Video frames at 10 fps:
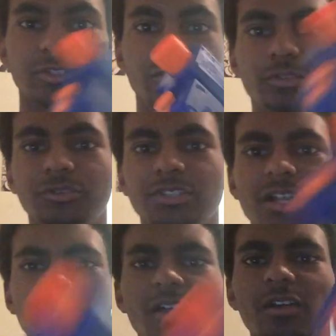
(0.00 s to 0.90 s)
too. It's got
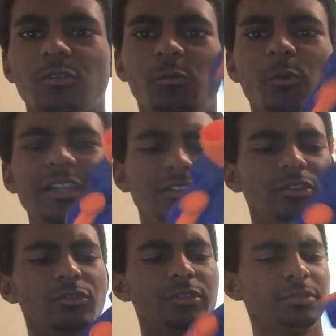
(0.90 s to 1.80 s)
a lot of weight
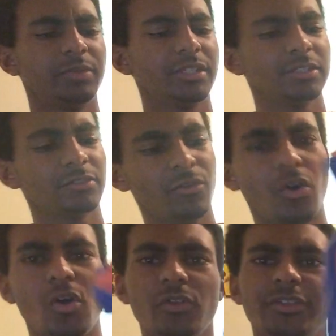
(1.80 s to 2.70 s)
to it because of
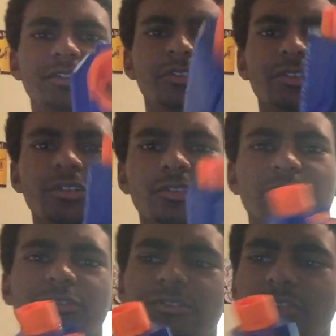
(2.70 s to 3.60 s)
all the
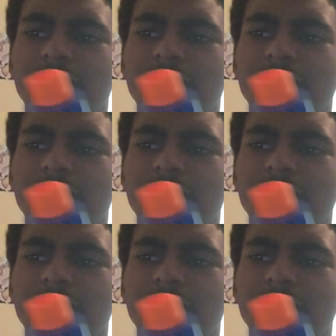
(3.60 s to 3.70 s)
internals